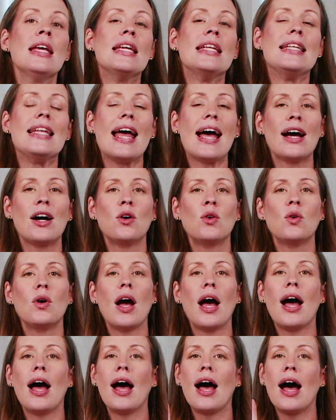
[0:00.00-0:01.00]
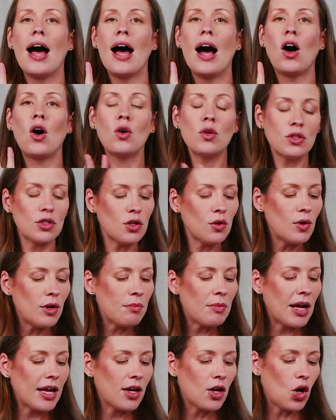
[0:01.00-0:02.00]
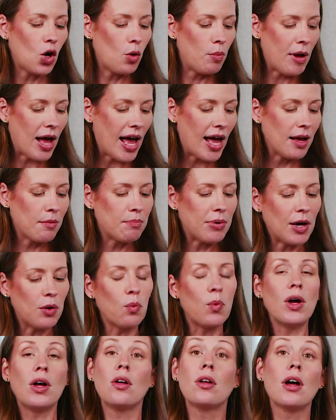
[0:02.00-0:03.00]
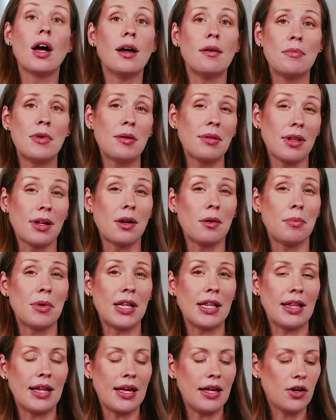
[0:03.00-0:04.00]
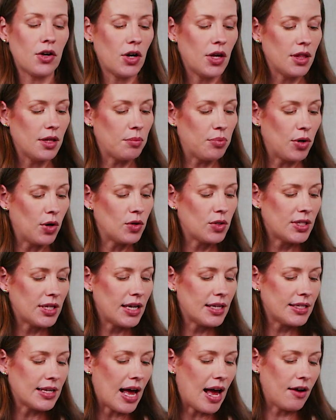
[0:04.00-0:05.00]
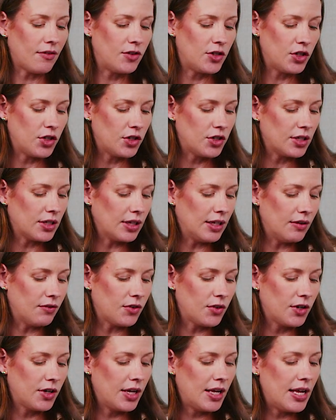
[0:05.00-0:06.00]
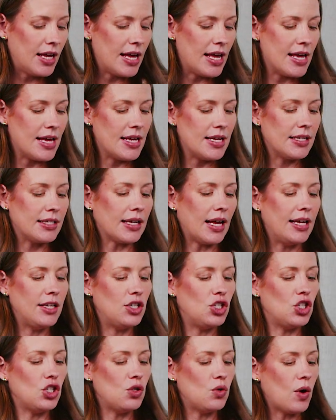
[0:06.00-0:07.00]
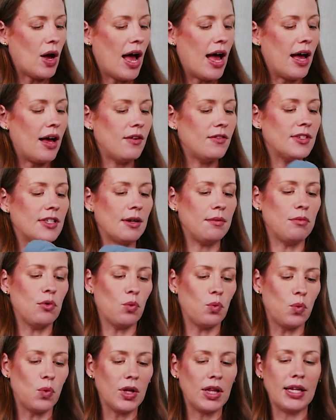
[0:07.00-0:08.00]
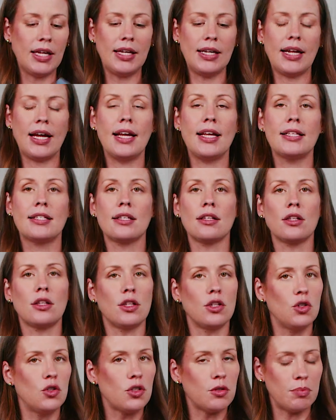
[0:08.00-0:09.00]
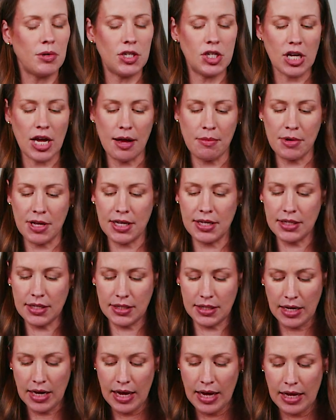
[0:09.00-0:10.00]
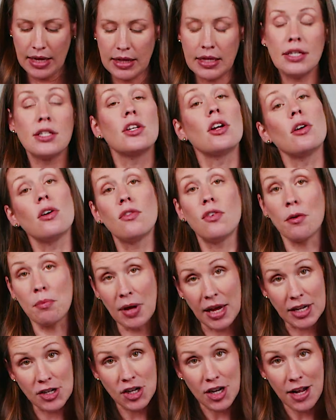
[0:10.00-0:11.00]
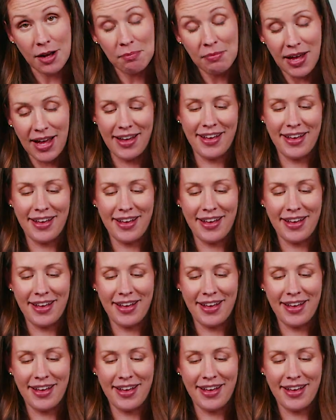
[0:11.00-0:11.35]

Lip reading: Now, also in my go bag, but will come a little bit later in the process after your delivery, is I do have some really nice loose pajamas. These are from H&M.